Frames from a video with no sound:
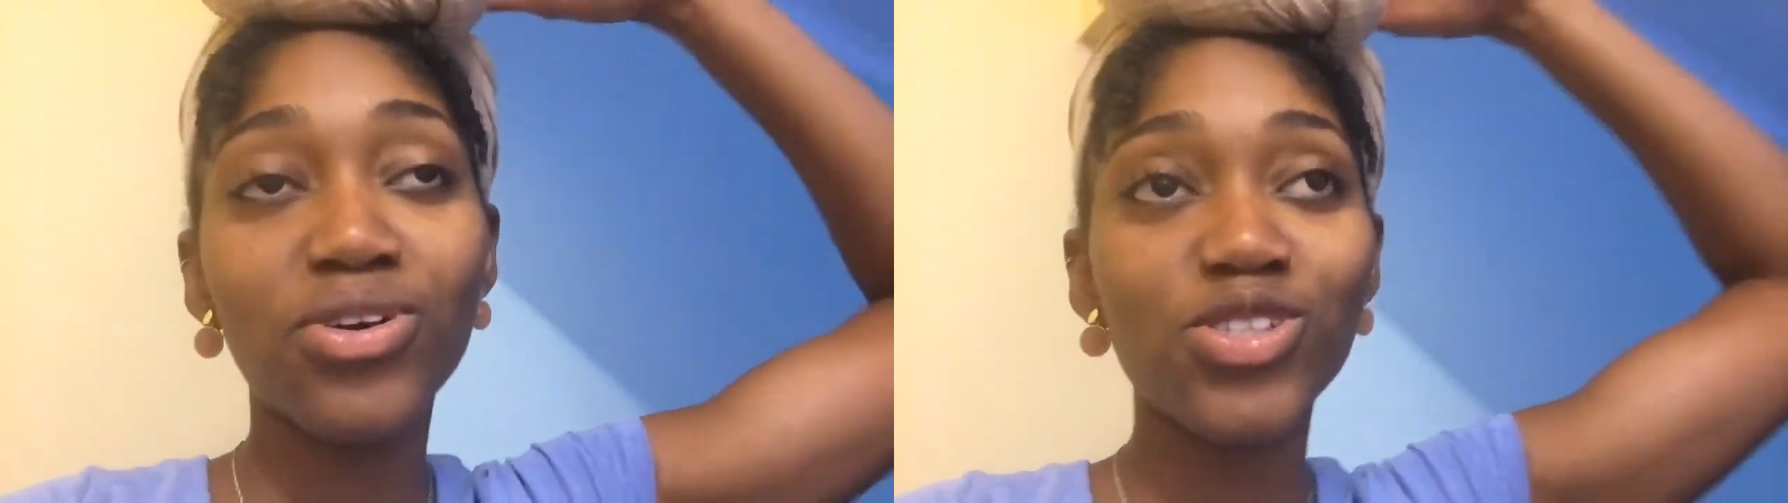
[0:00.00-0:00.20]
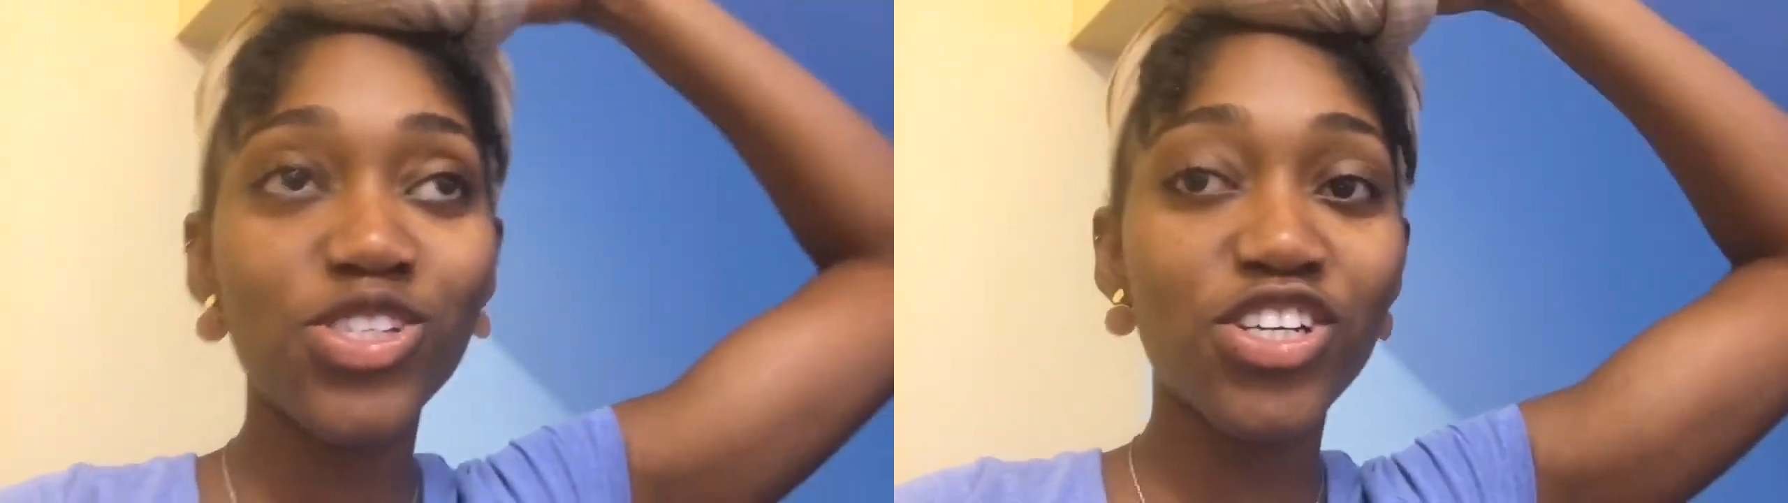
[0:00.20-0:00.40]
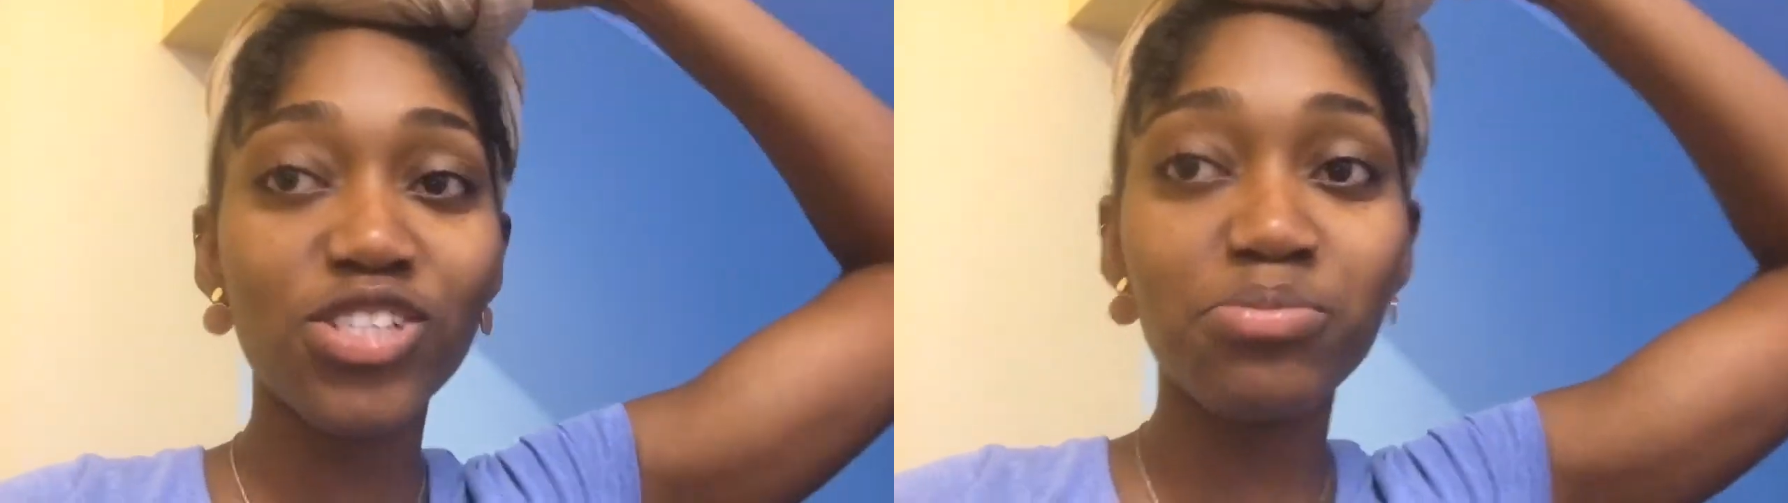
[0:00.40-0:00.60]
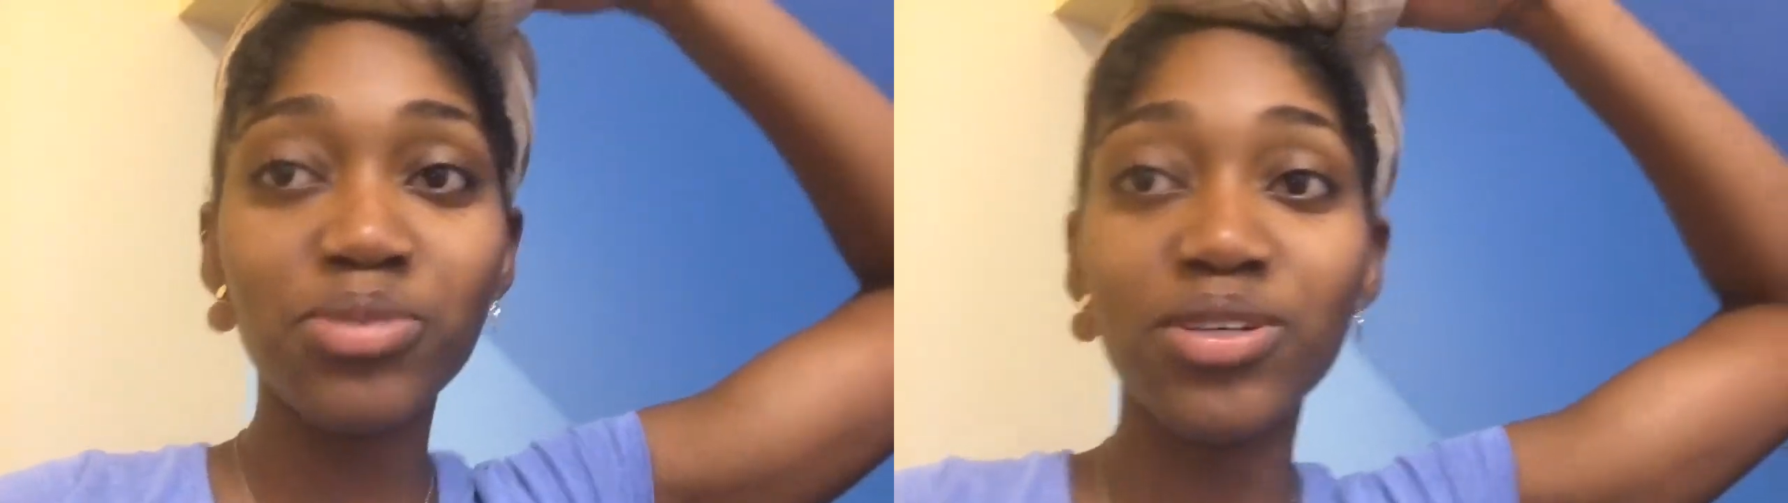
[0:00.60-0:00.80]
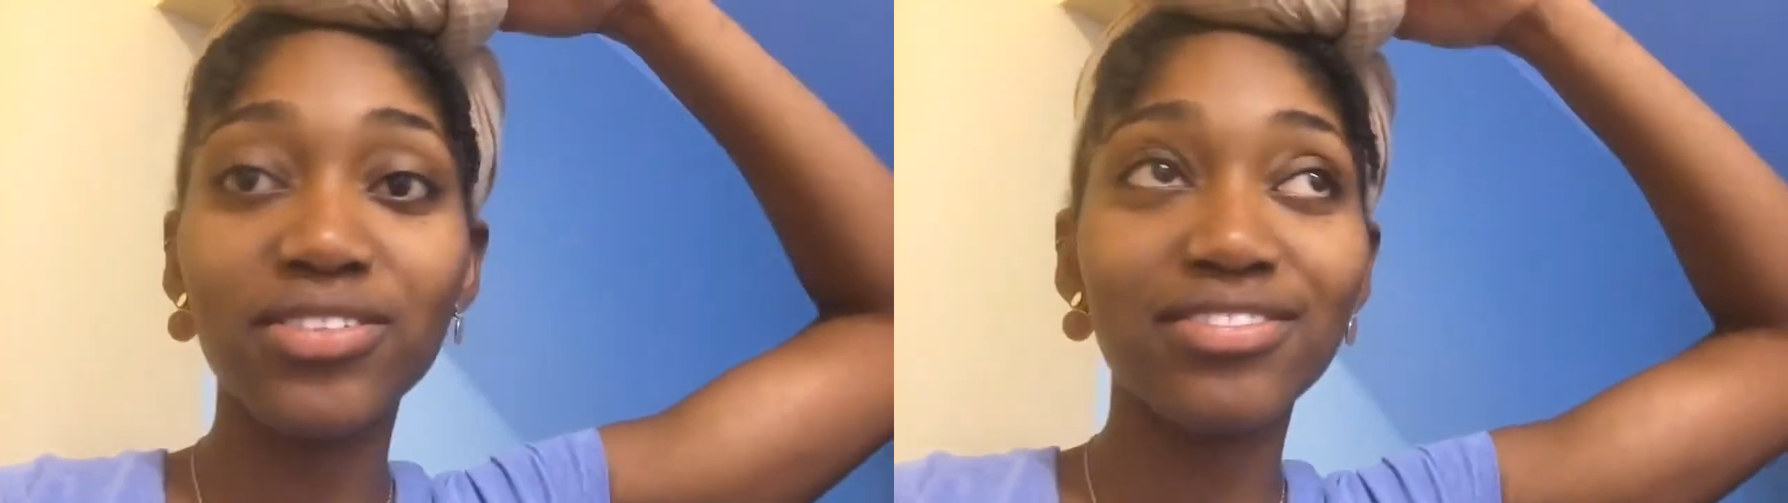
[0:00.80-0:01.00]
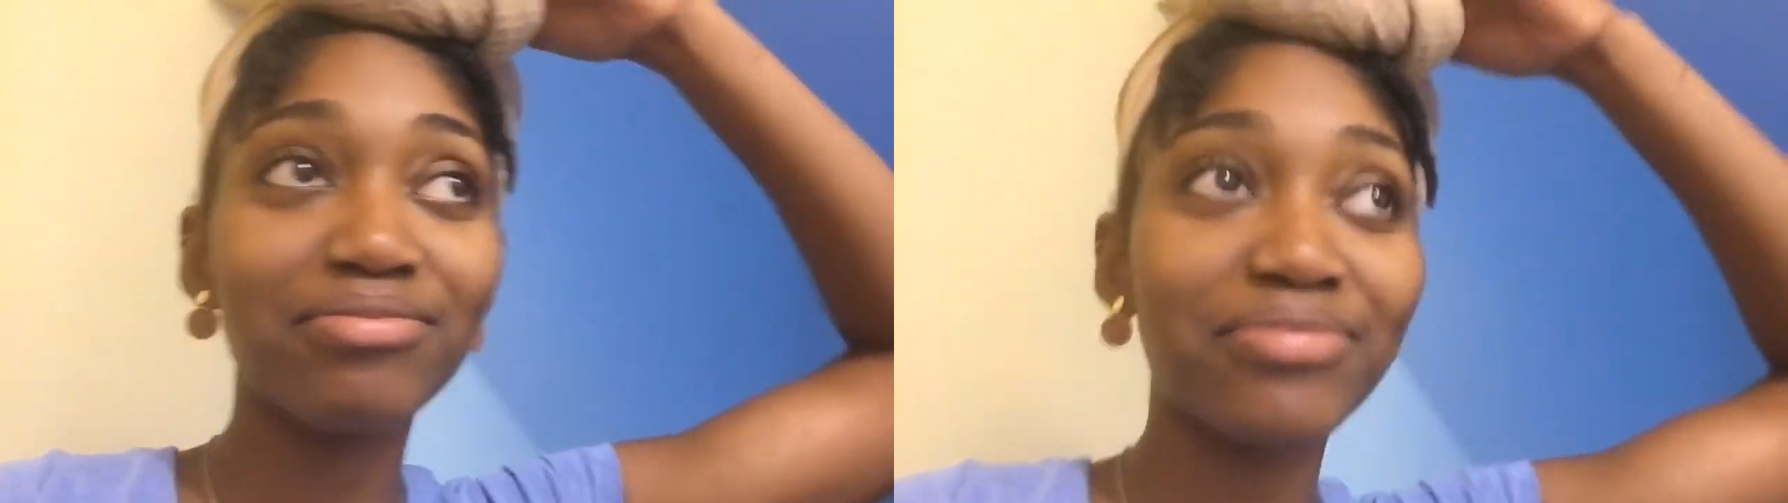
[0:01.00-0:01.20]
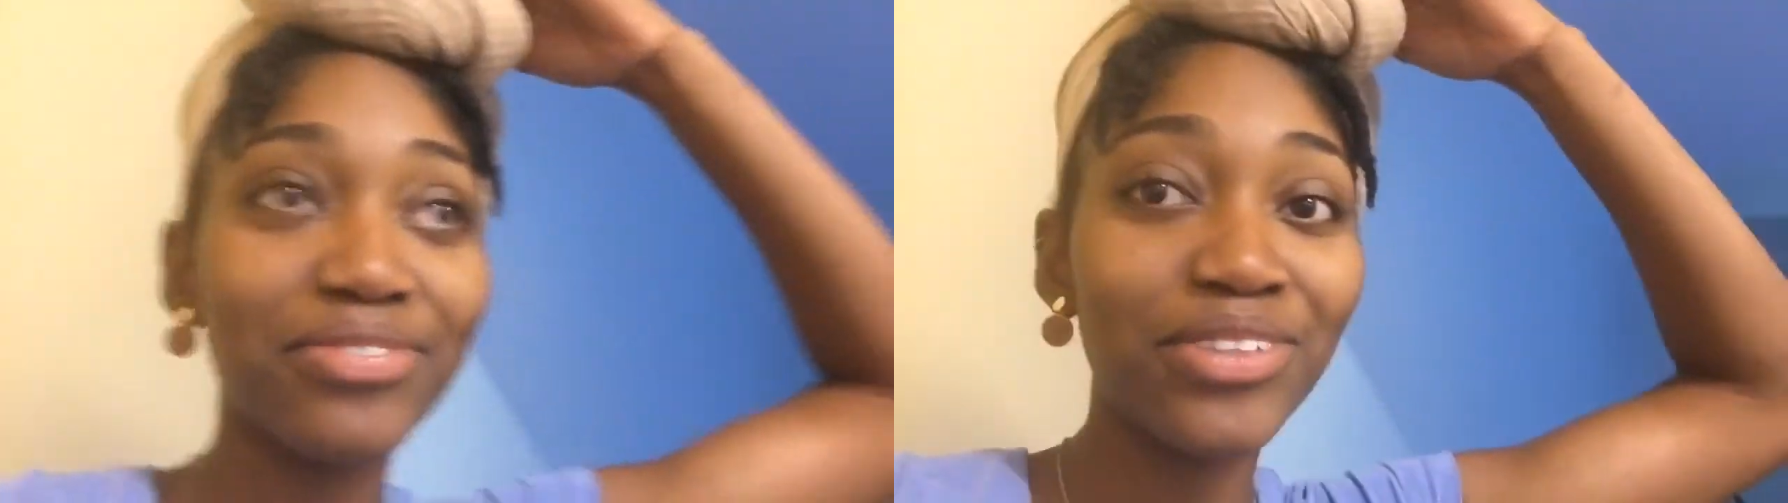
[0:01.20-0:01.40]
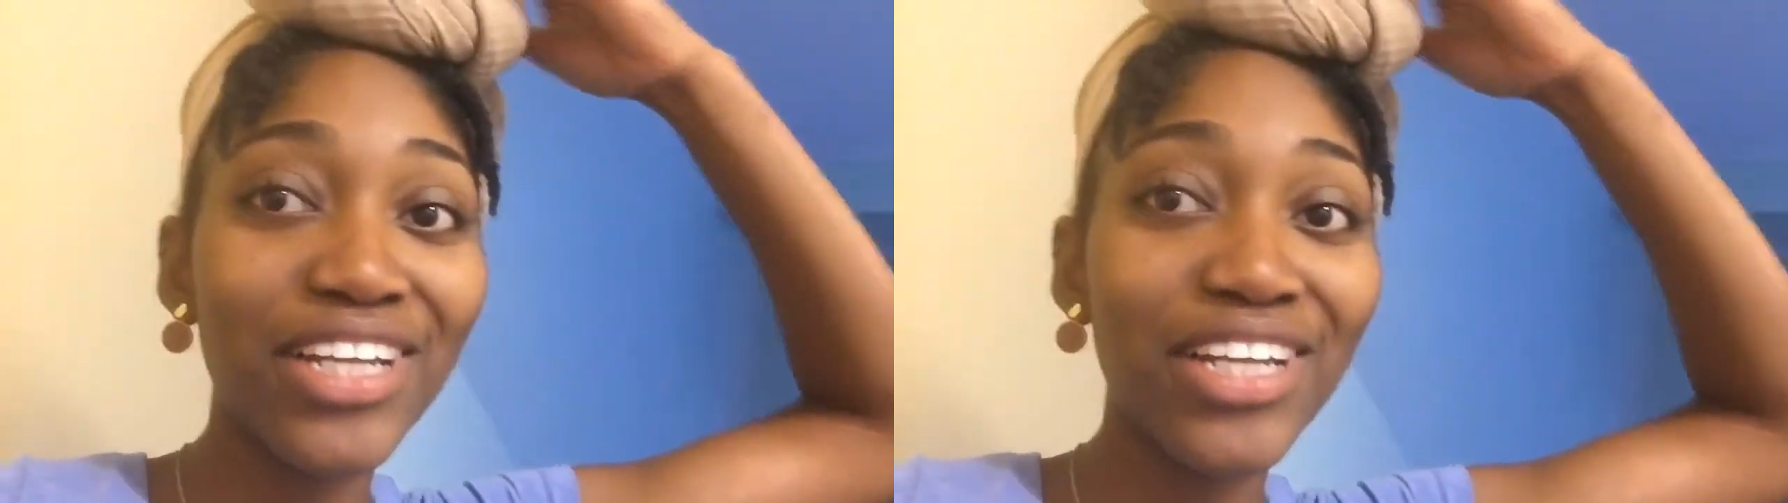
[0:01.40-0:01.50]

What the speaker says: go to church, but yeah.